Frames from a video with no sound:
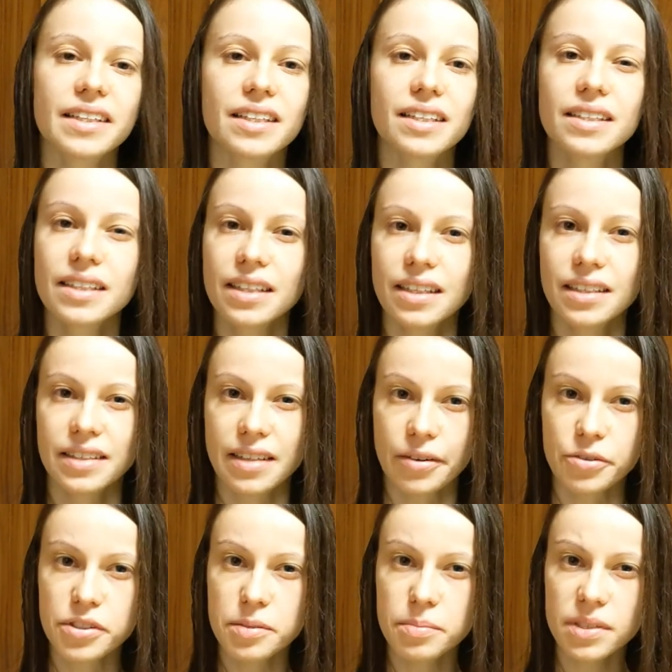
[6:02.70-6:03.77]
like a little
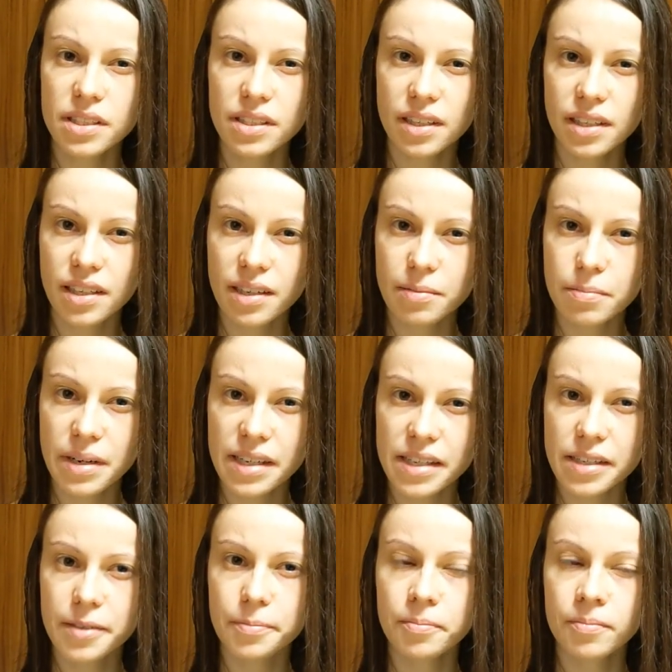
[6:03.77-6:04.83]
announcement that I'm
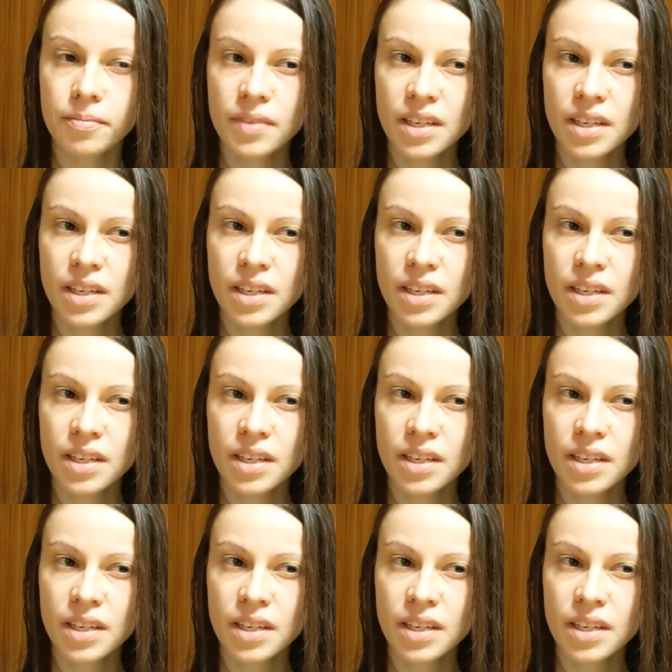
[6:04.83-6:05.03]
making.